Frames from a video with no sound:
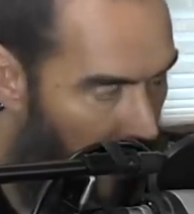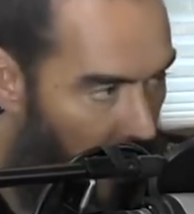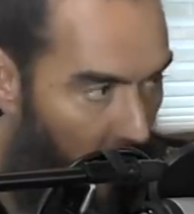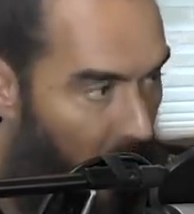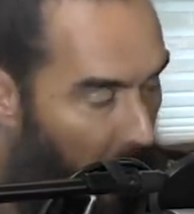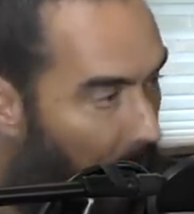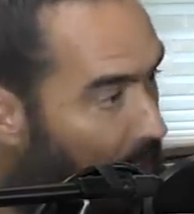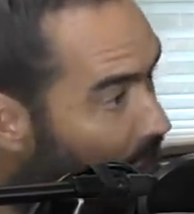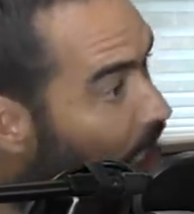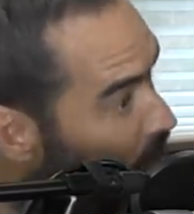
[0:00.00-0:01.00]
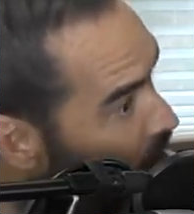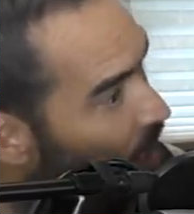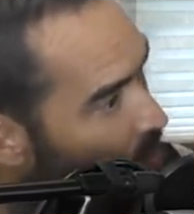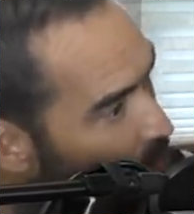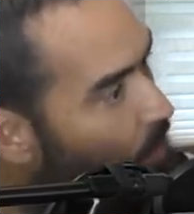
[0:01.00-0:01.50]
taking you at your word,
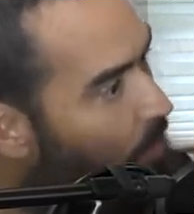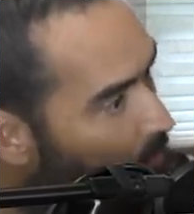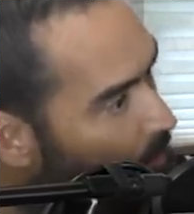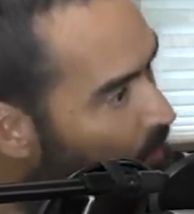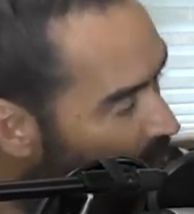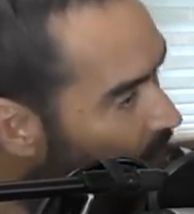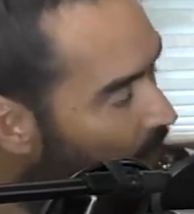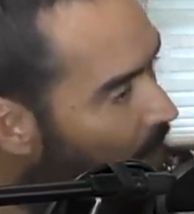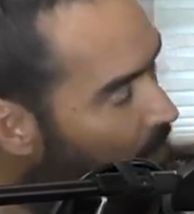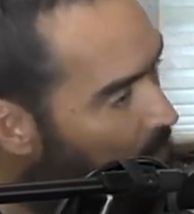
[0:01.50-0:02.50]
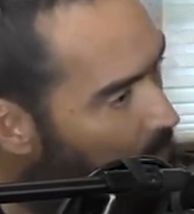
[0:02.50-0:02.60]
to all three of those